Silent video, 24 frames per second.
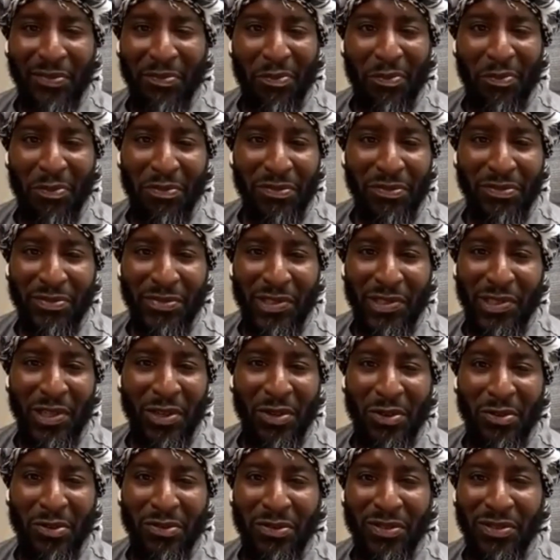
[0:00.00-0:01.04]
you
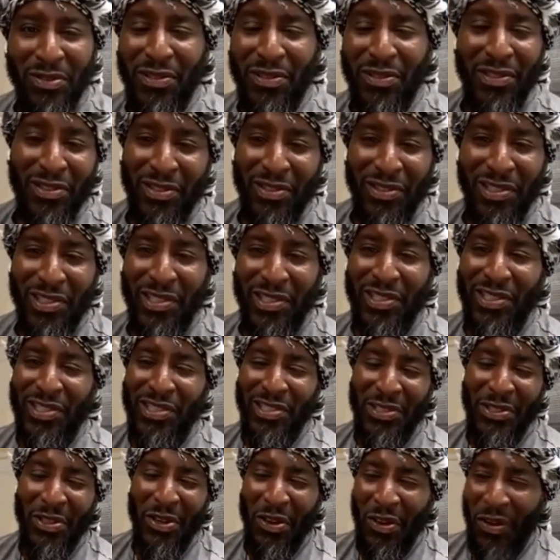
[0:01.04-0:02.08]
know, cause
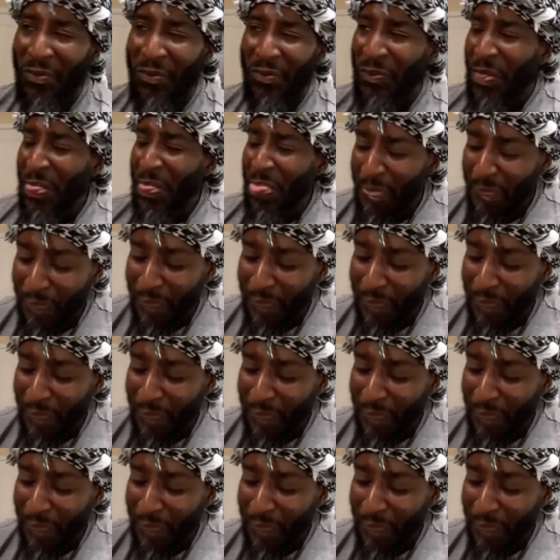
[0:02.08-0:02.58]
you know,